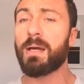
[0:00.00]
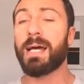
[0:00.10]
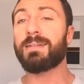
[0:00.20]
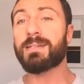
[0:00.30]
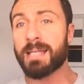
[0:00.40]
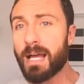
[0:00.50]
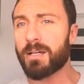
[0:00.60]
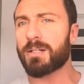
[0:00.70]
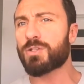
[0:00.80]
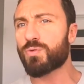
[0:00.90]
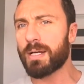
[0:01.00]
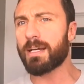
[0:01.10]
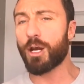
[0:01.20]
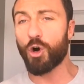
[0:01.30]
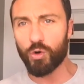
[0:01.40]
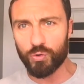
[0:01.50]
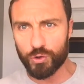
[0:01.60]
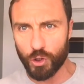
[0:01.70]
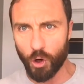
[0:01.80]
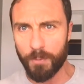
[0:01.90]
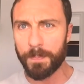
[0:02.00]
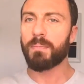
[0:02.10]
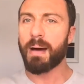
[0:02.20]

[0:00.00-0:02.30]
And the second is related also